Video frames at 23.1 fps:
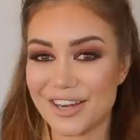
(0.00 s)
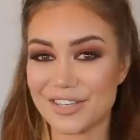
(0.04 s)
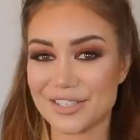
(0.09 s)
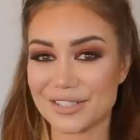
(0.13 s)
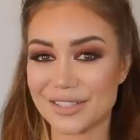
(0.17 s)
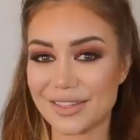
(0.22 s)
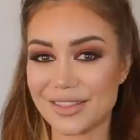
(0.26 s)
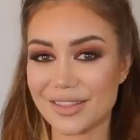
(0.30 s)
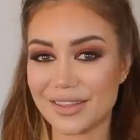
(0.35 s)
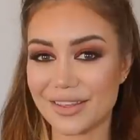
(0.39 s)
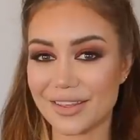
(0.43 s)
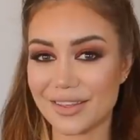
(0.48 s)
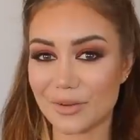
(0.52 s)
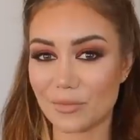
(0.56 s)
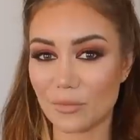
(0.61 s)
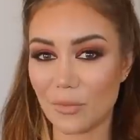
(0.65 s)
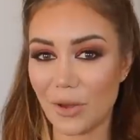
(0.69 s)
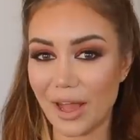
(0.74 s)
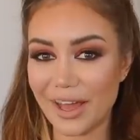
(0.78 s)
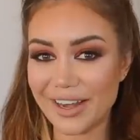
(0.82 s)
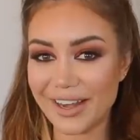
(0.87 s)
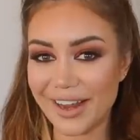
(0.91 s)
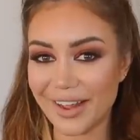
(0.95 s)
Actually, the
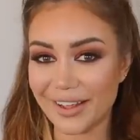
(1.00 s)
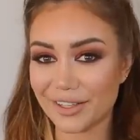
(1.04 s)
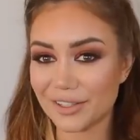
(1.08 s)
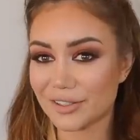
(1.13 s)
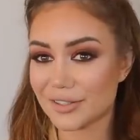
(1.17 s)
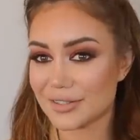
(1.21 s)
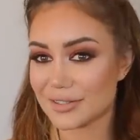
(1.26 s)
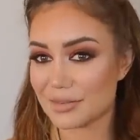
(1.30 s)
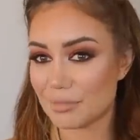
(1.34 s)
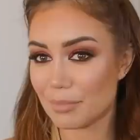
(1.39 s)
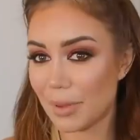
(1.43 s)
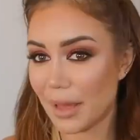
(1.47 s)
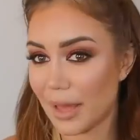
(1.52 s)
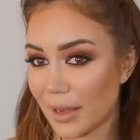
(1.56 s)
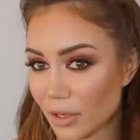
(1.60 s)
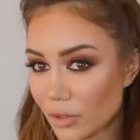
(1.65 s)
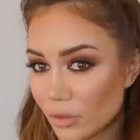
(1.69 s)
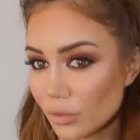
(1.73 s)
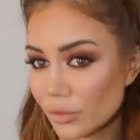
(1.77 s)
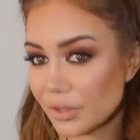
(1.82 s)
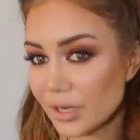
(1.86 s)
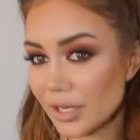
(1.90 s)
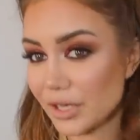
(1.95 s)
wider angle isn't bad
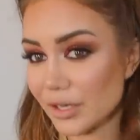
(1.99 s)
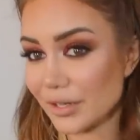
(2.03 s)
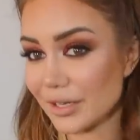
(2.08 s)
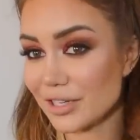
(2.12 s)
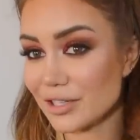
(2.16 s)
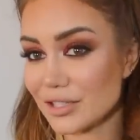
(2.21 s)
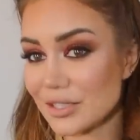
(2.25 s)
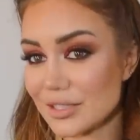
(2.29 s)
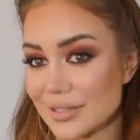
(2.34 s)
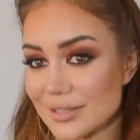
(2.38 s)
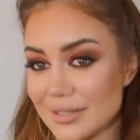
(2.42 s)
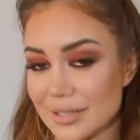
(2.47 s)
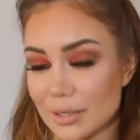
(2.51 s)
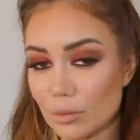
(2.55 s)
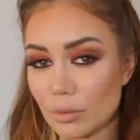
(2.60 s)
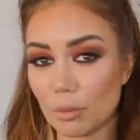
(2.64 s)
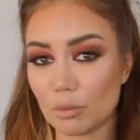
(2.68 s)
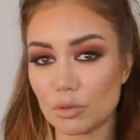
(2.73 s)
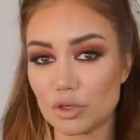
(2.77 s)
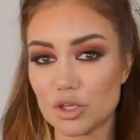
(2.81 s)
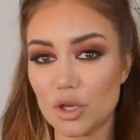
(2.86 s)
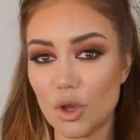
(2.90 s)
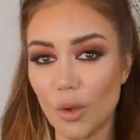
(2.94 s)
at all. Now you can actually see
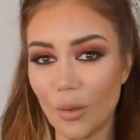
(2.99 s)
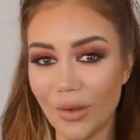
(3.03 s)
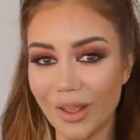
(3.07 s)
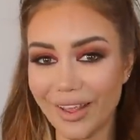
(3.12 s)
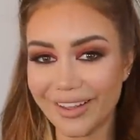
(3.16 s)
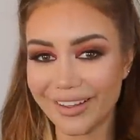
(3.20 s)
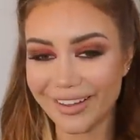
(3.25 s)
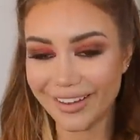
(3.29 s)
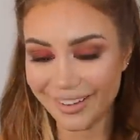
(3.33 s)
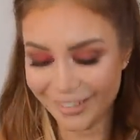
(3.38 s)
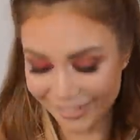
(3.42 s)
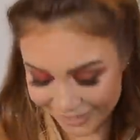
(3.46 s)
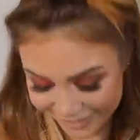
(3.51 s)
what I'm doing.